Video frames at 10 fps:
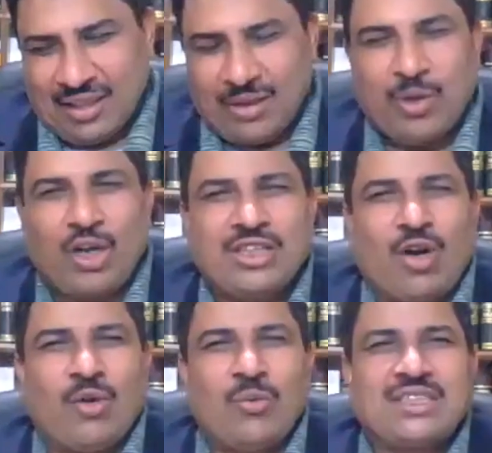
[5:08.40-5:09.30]
Because they
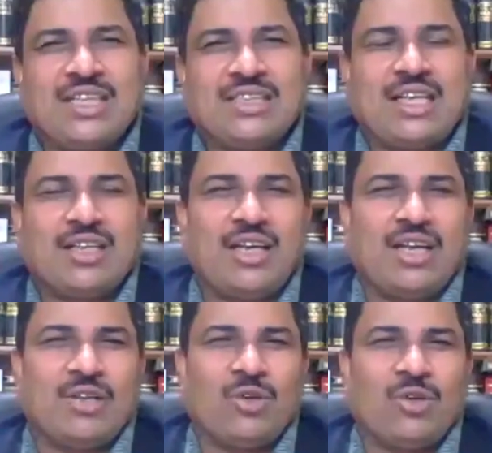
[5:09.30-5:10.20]
always say that
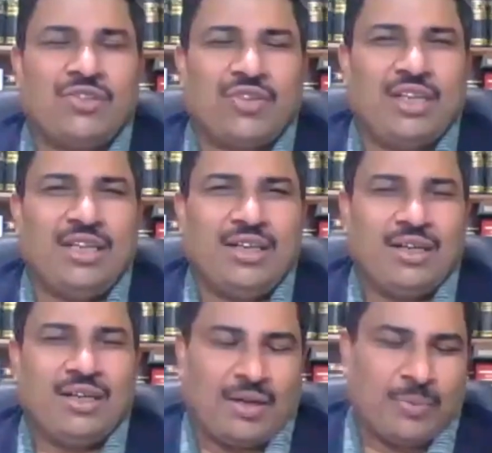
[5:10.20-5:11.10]
there are only
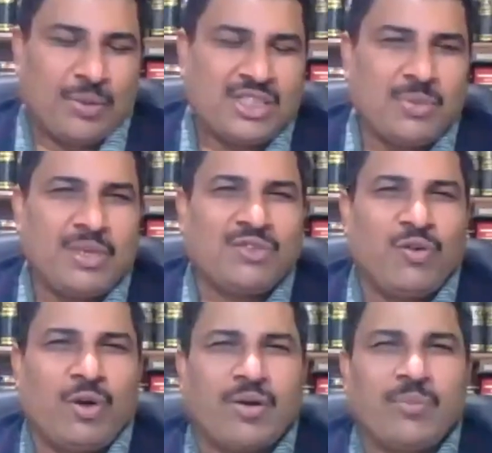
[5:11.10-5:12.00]
three
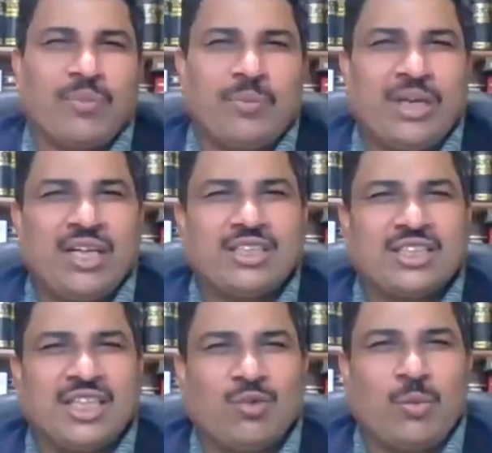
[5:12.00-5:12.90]
principles for being a
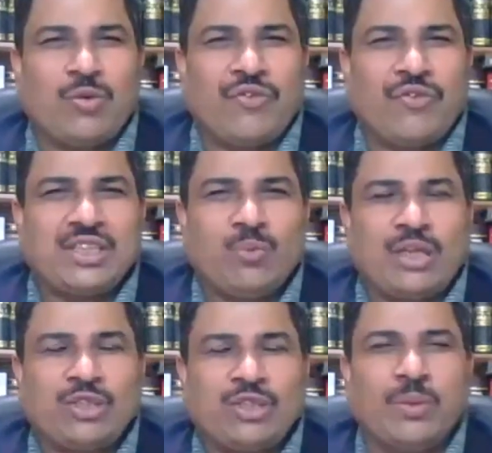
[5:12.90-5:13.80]
successful profession.
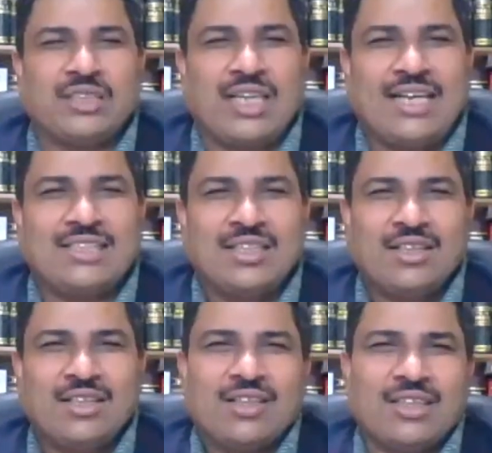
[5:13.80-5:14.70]
One should be in size,
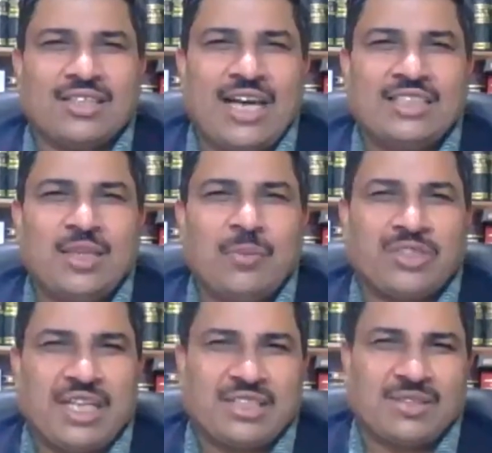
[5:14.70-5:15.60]
concise, and
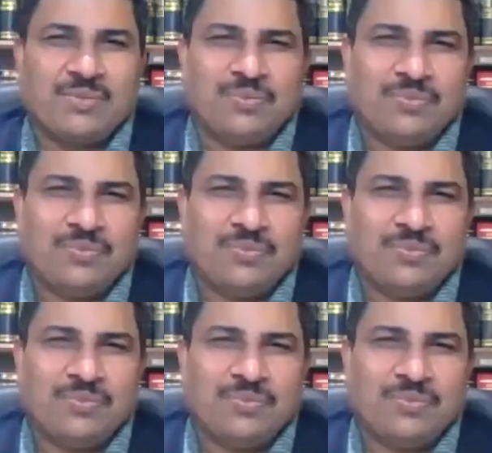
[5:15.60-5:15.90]
precise.